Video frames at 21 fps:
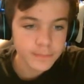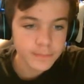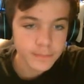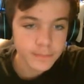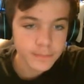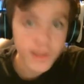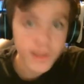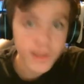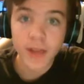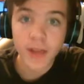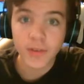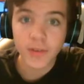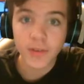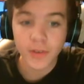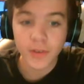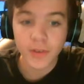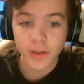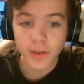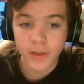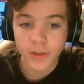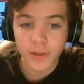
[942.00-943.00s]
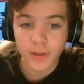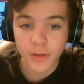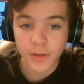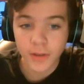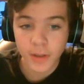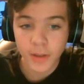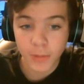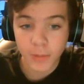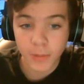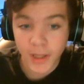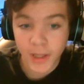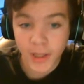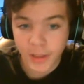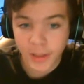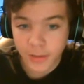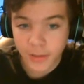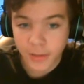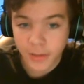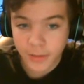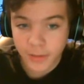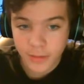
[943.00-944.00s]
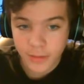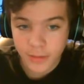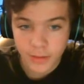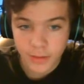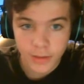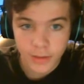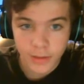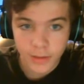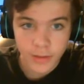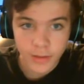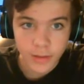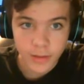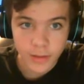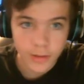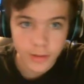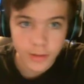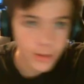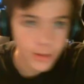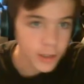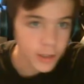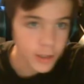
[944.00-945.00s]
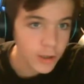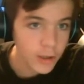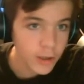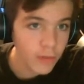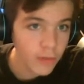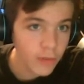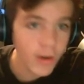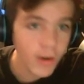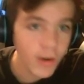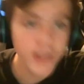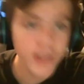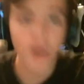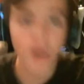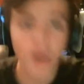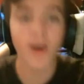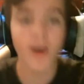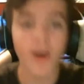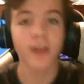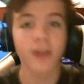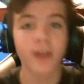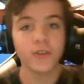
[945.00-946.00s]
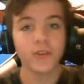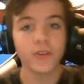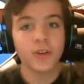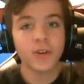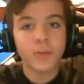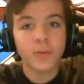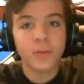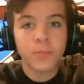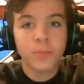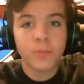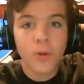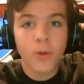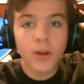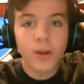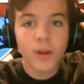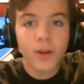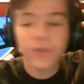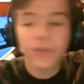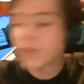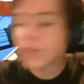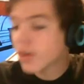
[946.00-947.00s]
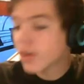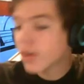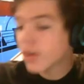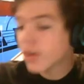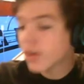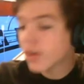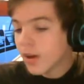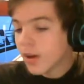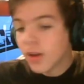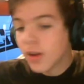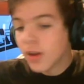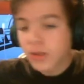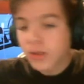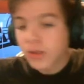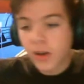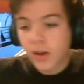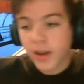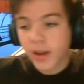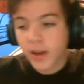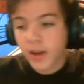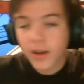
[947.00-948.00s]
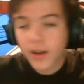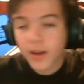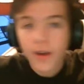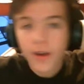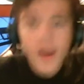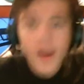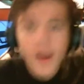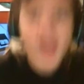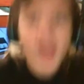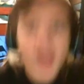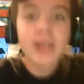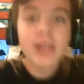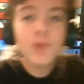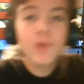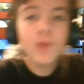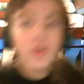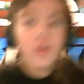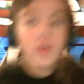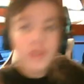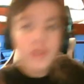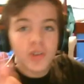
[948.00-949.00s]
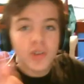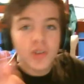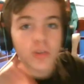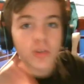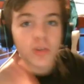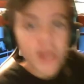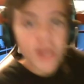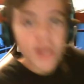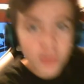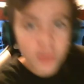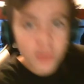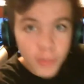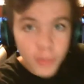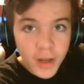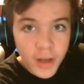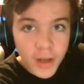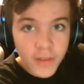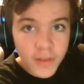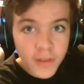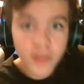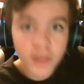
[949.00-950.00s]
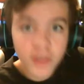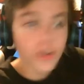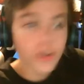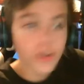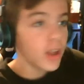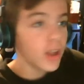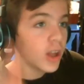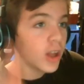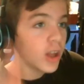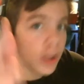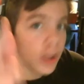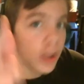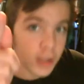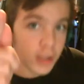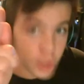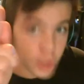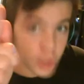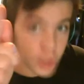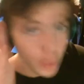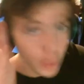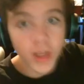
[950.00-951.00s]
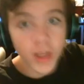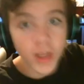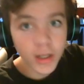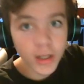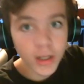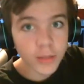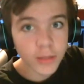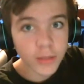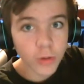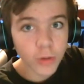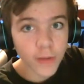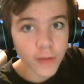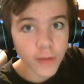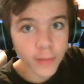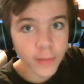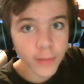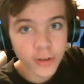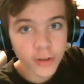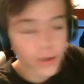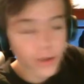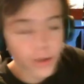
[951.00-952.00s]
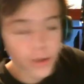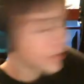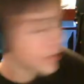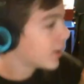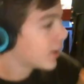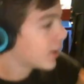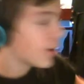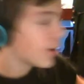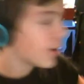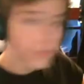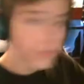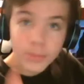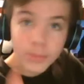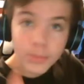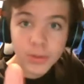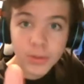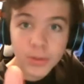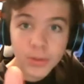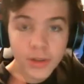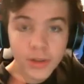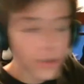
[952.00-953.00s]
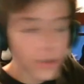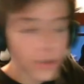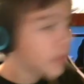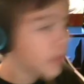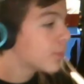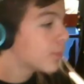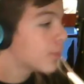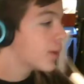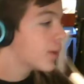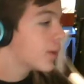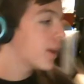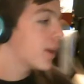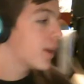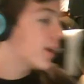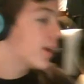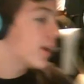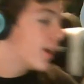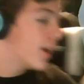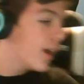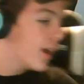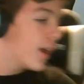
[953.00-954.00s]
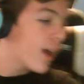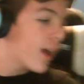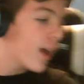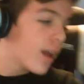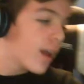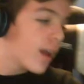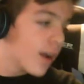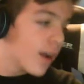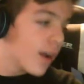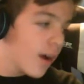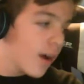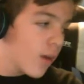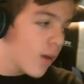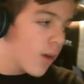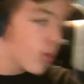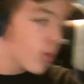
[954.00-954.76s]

Next is the Wii. You already know S tier, boys. Look, anyone who disagrees with me on this, you can unsubscribe from my channel. Okay, no, please don't. But the